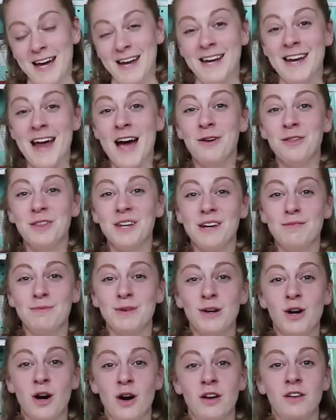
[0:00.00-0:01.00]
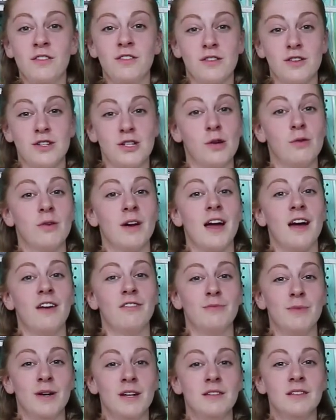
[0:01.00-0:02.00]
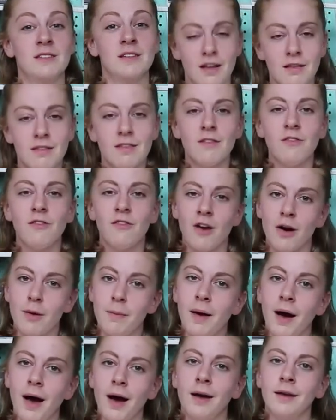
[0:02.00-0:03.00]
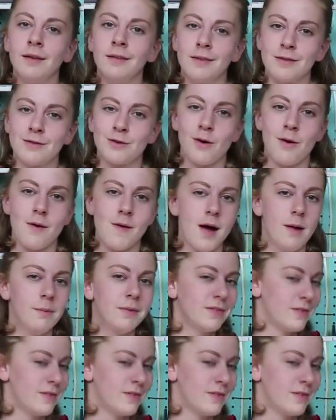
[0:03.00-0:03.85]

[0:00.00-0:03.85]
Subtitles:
And now that I've been gone for 2.5 months, it's a fair pile that's grown up.